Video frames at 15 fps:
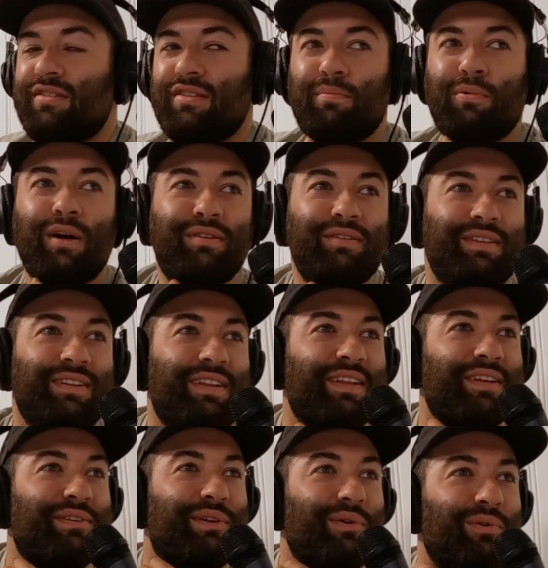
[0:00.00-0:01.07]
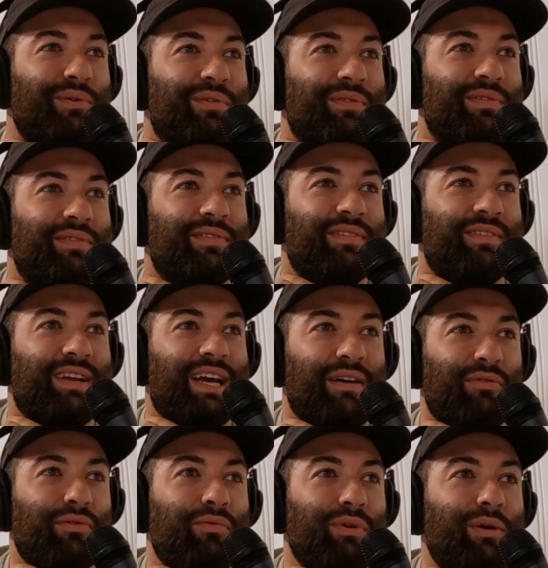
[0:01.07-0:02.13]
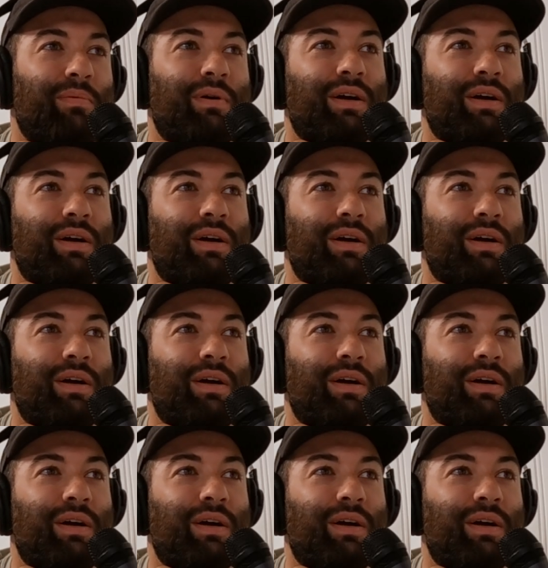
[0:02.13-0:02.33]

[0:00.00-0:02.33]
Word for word: Surprising that they don't have a real